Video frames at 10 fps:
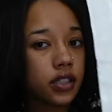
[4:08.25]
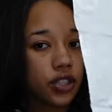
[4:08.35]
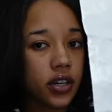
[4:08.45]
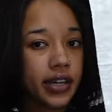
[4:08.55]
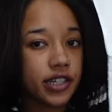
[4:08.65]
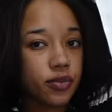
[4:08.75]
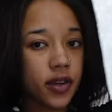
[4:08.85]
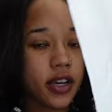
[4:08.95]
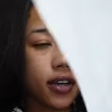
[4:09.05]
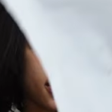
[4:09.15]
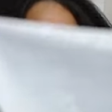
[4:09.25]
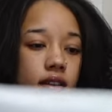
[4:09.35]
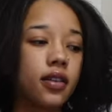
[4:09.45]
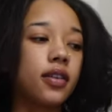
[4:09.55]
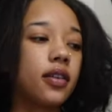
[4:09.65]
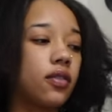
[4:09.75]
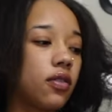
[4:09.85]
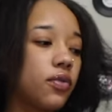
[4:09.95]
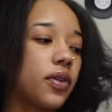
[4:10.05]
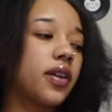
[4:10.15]
the trash bag and
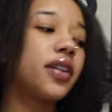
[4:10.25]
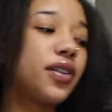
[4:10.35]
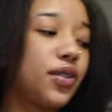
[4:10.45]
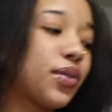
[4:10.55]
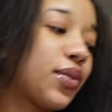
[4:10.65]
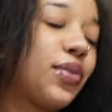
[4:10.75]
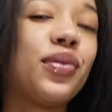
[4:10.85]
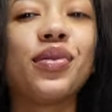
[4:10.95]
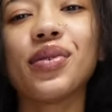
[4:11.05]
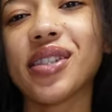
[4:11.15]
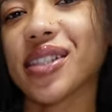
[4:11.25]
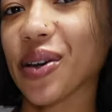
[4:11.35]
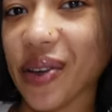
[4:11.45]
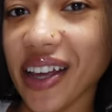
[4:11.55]
what we're gonna do. So